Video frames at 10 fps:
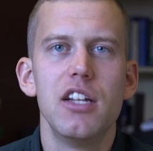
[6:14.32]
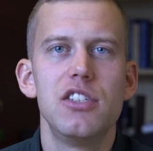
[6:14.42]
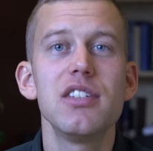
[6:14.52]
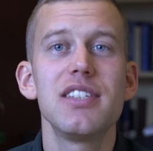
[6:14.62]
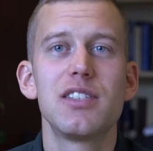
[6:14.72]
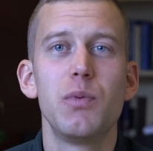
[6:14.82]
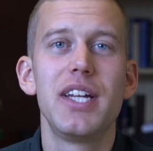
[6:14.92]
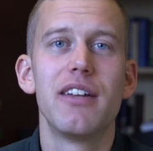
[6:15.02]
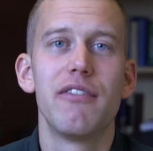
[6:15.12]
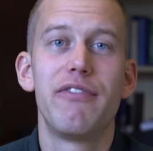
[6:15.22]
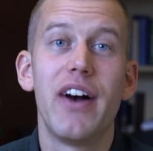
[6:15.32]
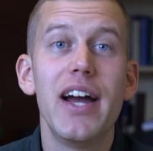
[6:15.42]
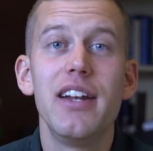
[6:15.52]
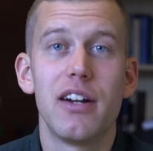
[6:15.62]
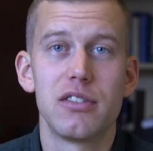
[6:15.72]
Just as we can
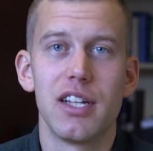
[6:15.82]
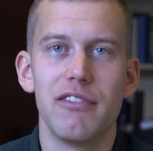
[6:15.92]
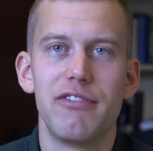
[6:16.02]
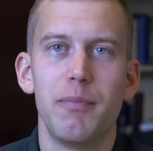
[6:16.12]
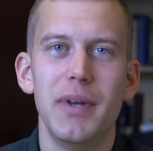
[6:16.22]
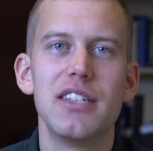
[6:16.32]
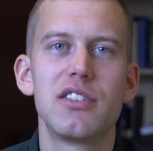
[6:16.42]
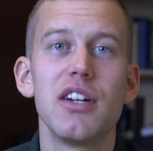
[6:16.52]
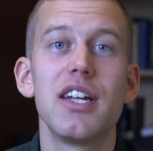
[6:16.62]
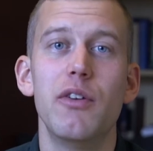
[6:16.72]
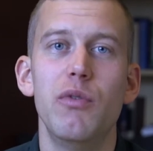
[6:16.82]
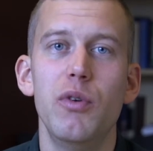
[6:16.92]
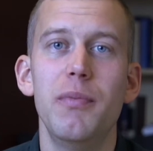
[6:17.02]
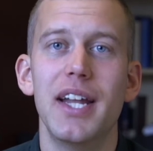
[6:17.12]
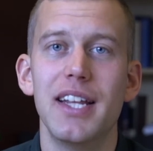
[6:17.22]
find ourselves being stuck in
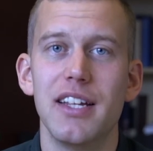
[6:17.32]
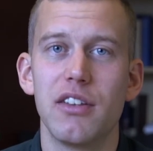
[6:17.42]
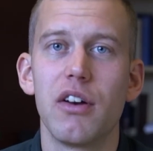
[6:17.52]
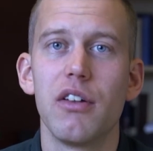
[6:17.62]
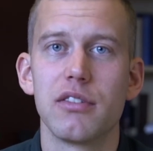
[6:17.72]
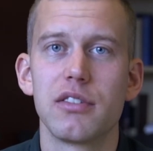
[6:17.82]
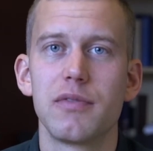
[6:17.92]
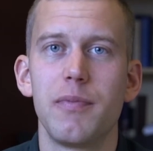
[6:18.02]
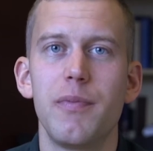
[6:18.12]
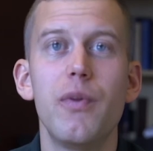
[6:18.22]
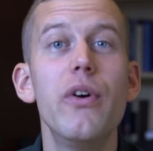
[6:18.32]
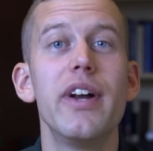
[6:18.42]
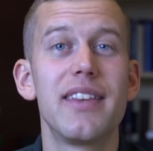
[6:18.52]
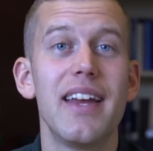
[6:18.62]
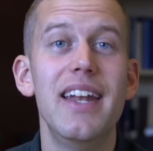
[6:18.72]
ruminating thoughts or
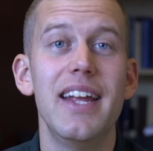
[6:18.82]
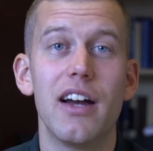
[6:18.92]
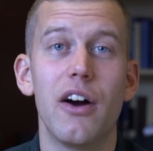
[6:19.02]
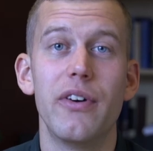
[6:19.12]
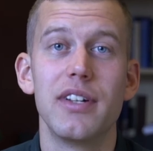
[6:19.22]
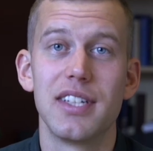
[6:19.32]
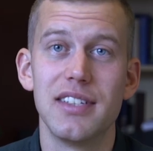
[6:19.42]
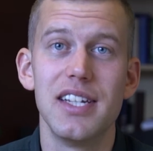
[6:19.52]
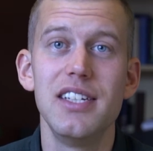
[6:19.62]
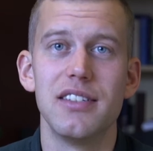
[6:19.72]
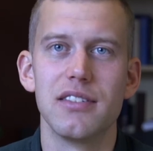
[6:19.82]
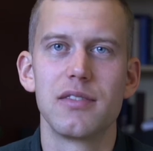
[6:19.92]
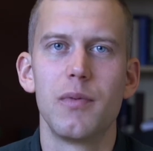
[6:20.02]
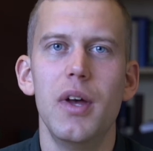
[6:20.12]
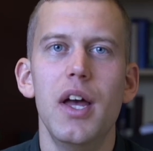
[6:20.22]
attending our
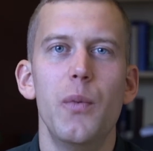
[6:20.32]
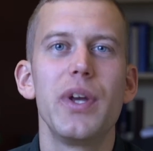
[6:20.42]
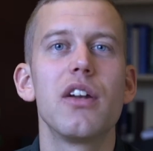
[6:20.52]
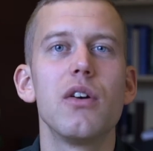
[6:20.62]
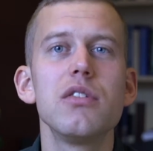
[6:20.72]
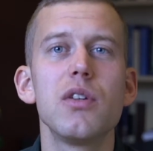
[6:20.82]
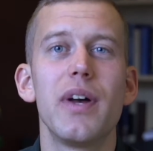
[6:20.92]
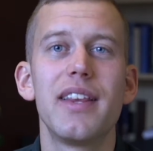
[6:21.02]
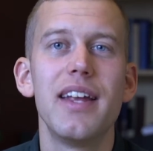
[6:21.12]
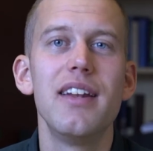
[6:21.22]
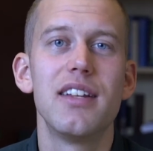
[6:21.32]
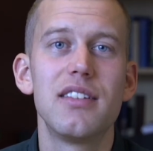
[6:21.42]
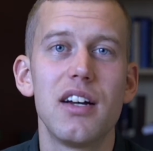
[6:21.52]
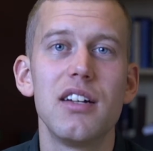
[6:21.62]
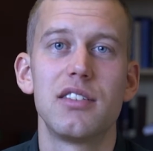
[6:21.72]
sensations, we can also attend the
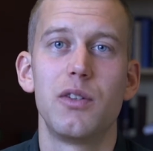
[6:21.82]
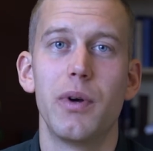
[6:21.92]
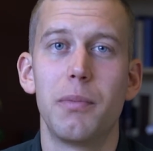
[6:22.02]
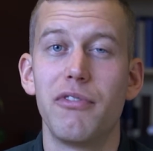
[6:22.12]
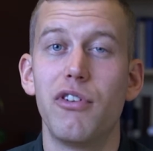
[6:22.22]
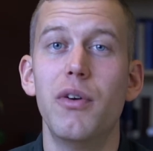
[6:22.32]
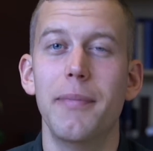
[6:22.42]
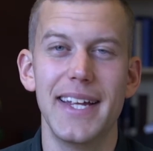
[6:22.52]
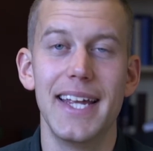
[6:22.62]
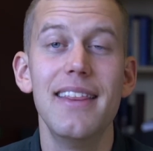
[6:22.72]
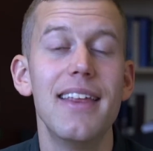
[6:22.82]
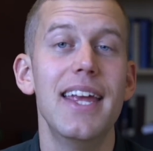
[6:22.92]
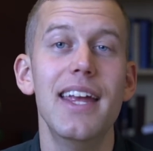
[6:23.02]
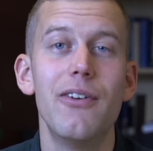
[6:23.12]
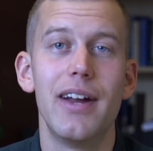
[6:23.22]
task we're performing in the
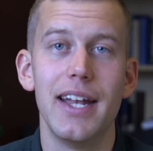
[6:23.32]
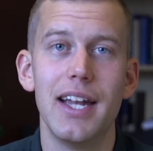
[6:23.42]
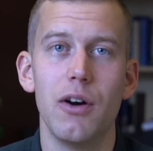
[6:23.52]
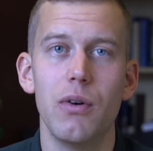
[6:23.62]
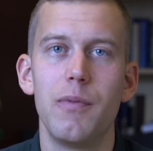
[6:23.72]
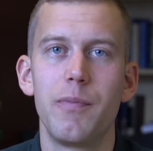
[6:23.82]
here and now.